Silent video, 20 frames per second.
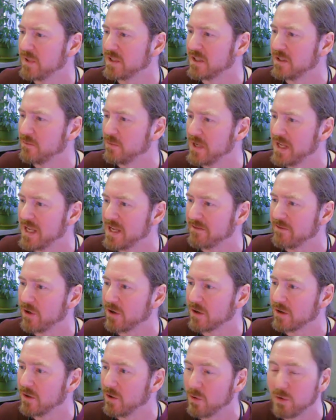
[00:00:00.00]
but then we have
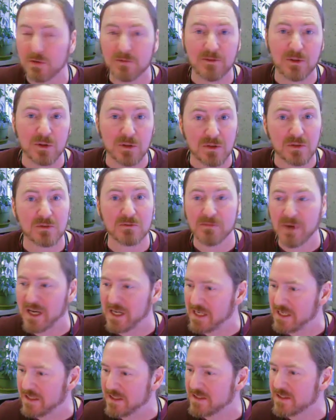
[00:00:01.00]
our oval
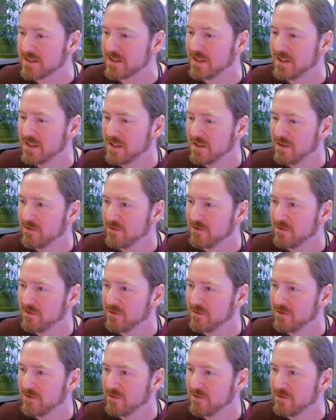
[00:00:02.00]
radius